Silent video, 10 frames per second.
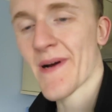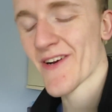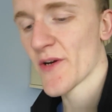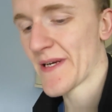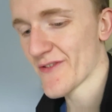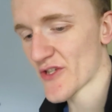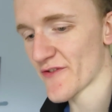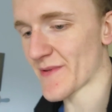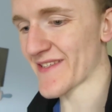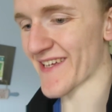Back on now, so
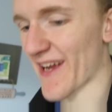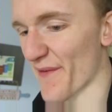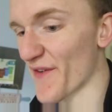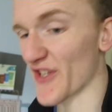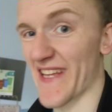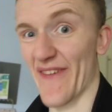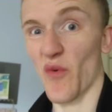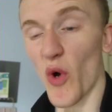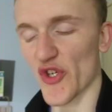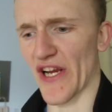it's about to take our first
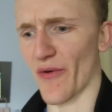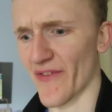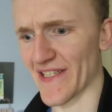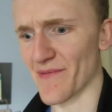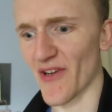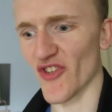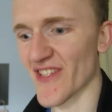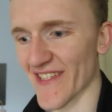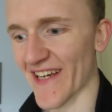ever washout. This is maybe just